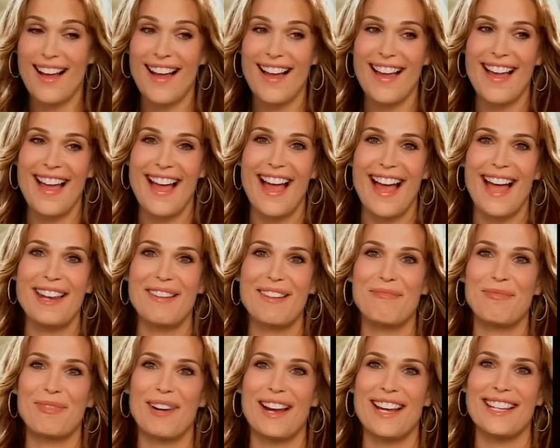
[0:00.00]
I had
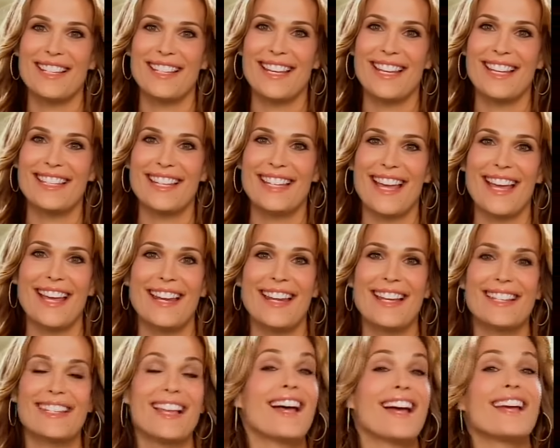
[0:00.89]
braces, and
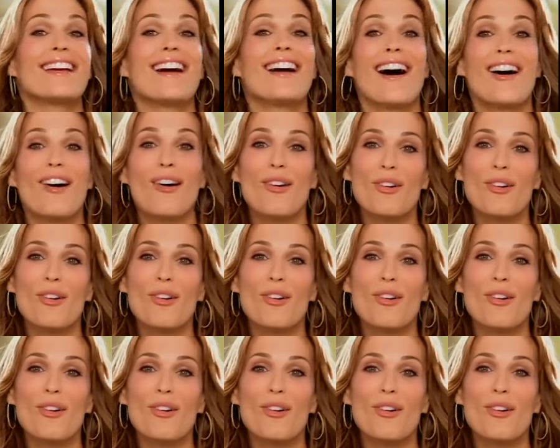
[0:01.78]
as I got